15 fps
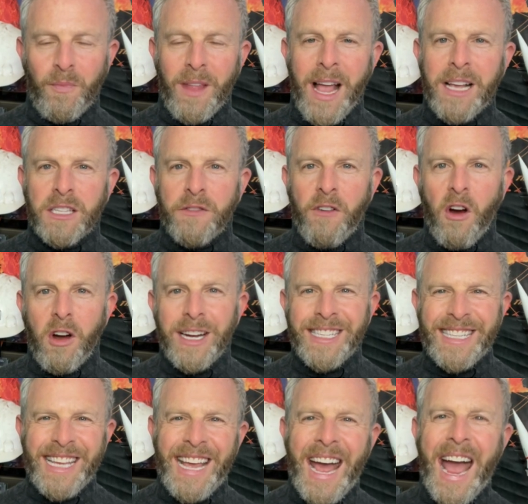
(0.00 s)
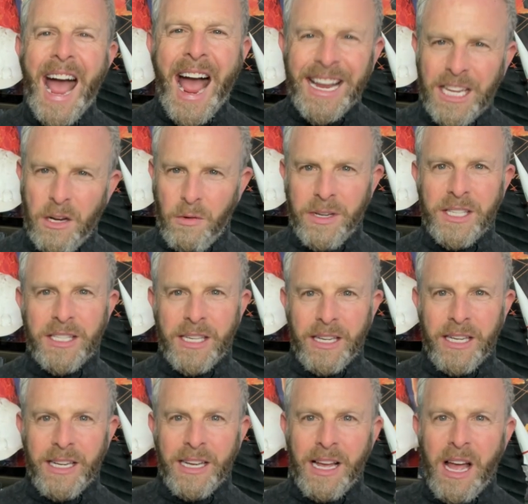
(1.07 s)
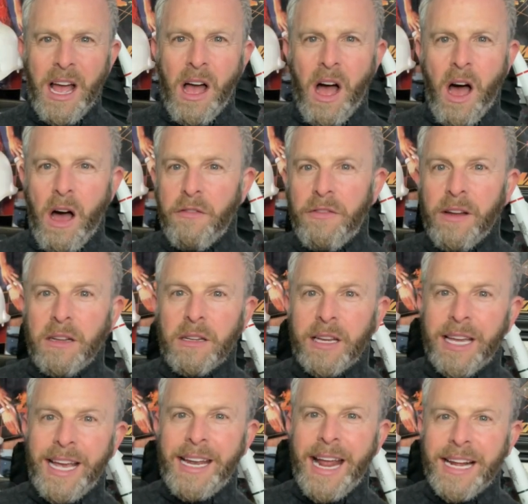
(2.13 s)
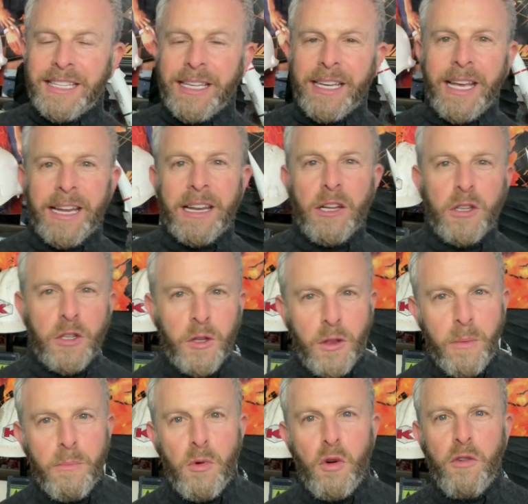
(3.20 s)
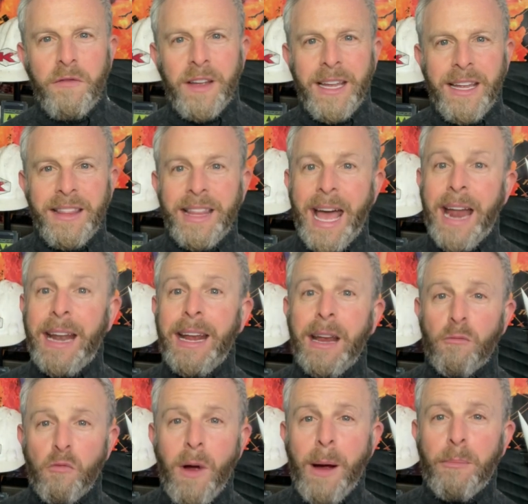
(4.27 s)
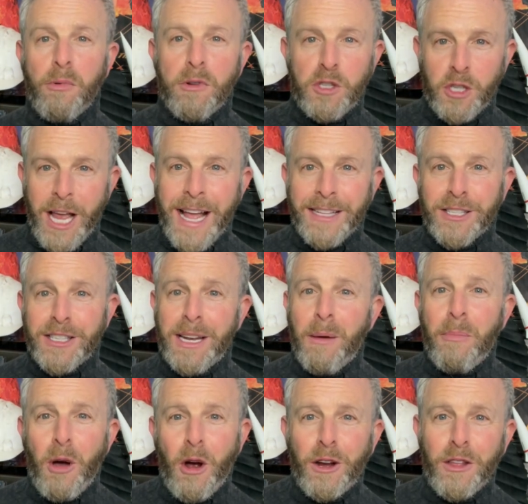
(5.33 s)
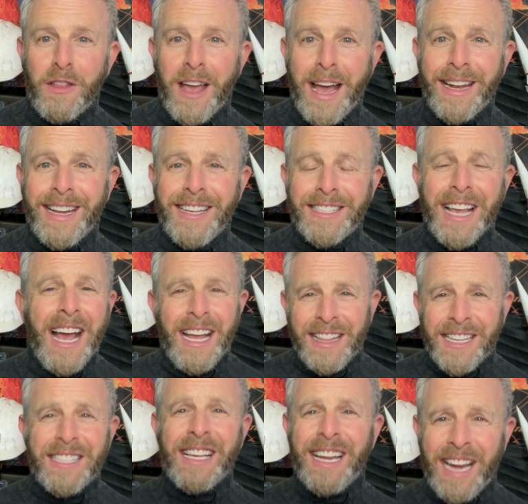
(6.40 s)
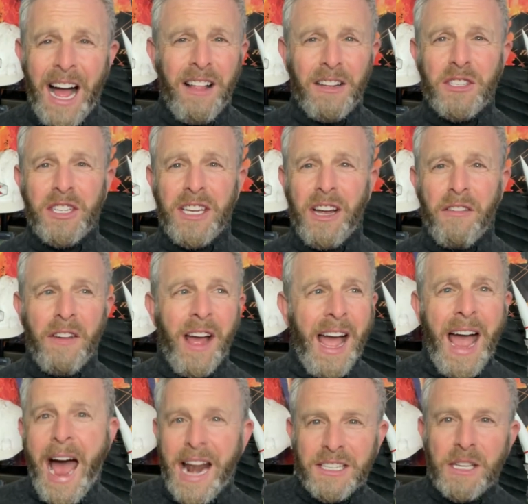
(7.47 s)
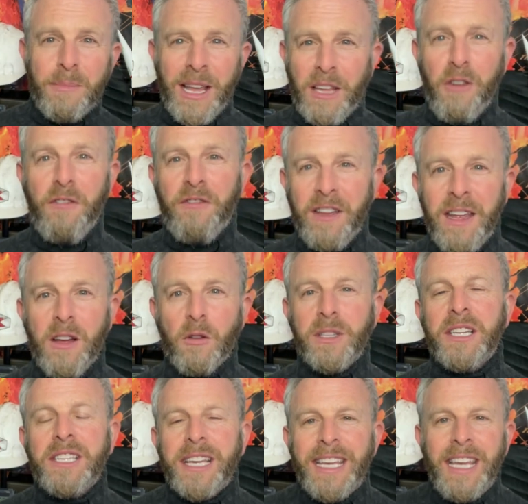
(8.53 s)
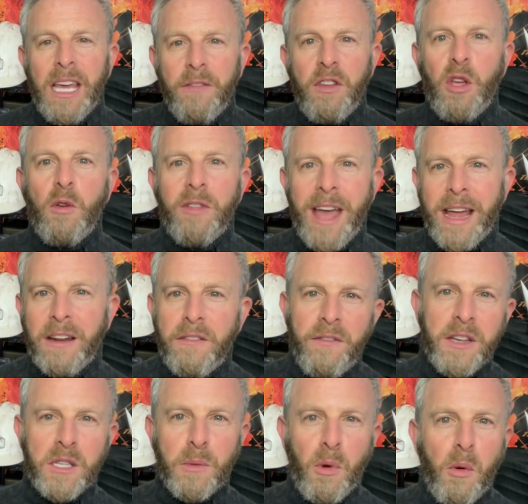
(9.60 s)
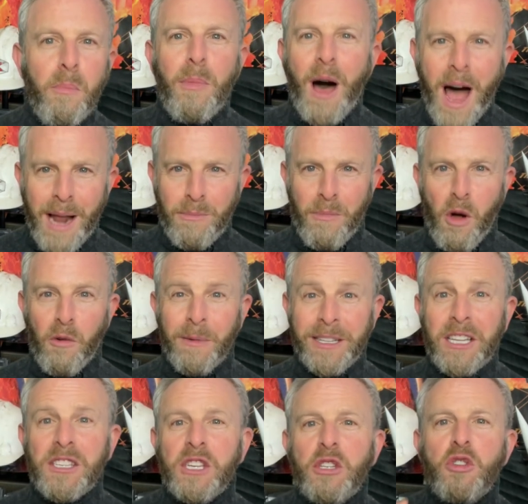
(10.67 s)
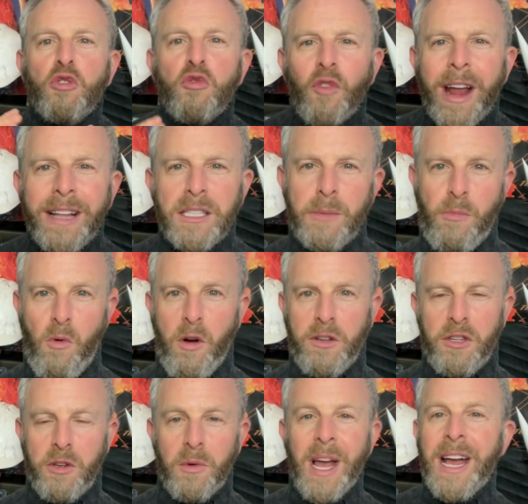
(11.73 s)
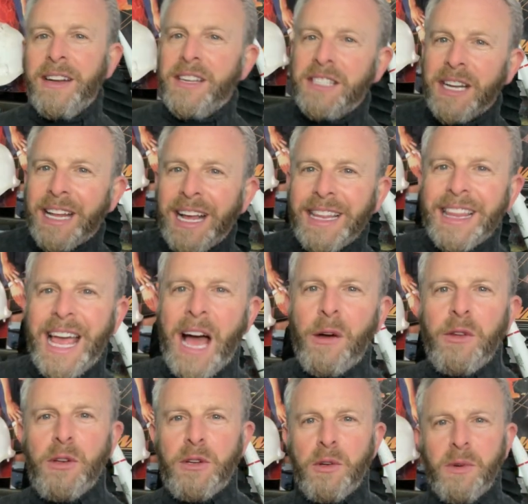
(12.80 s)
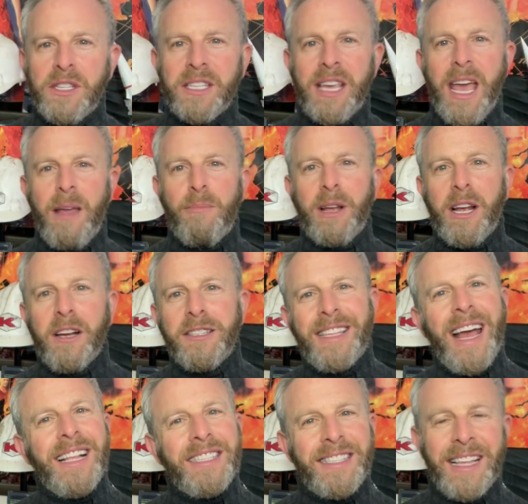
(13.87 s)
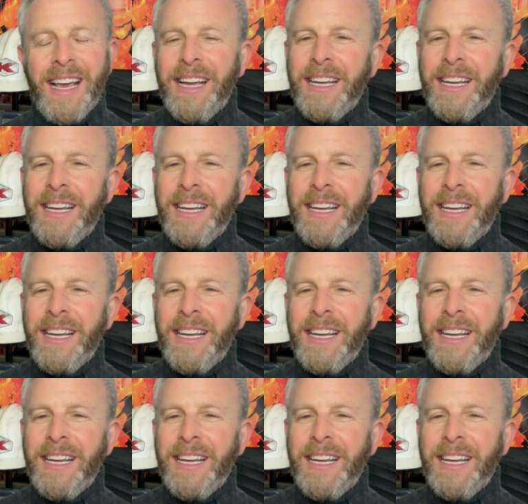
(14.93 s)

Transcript: as far as the accuracy of connecting it to the movie that it represents? And a part of that is the psychology of how does it make you feel? Does it give you that invisible Bond moment? Does it transport you? Does it allow you to escape? Because that's